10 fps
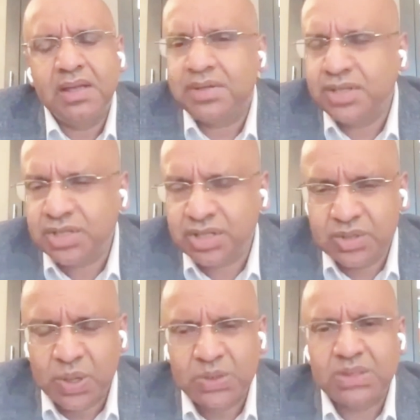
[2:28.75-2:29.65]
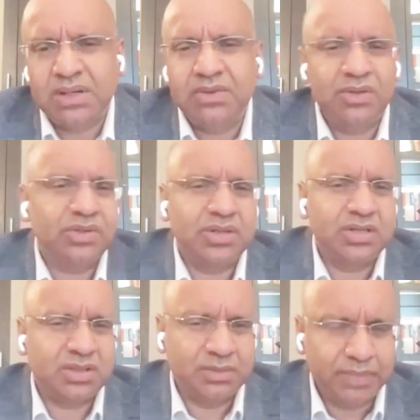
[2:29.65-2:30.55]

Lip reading: In the technology revolution is